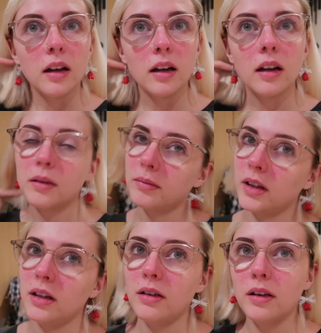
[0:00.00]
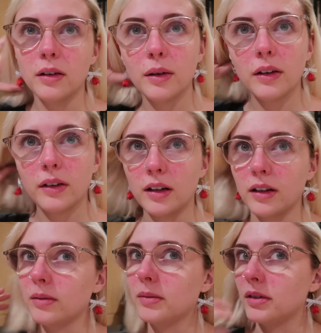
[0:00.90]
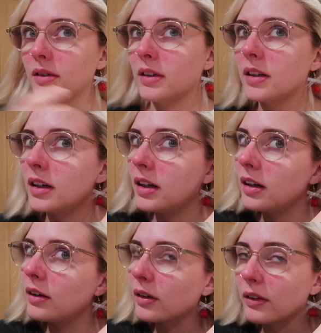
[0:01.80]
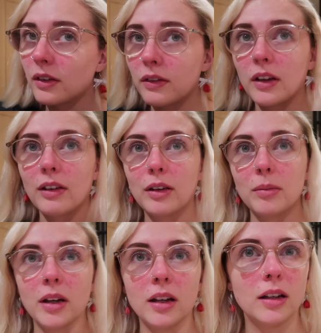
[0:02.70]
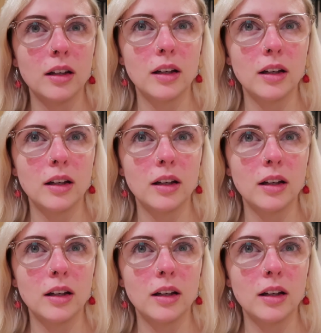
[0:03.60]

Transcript: I don't know if I like them or not, or if they suit me.